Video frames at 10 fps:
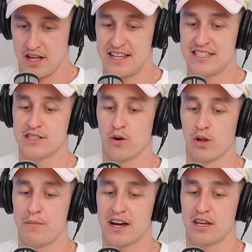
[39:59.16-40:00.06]
This is
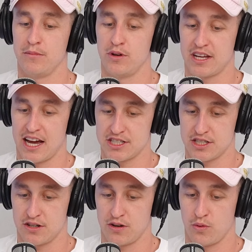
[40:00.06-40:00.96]
all about
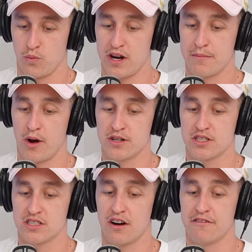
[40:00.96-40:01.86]
communication. When
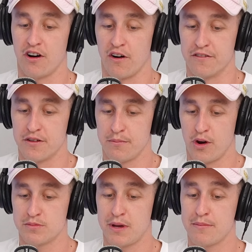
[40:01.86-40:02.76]
emotions are involved,
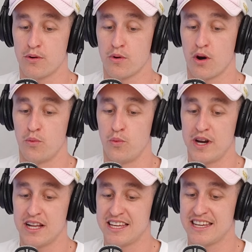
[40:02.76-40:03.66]
most people
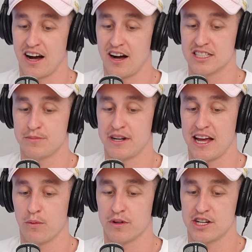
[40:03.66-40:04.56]
really can't spit
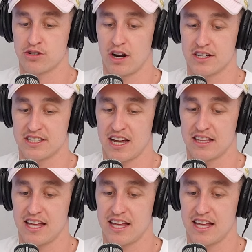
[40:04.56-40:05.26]
out what they're trying to say.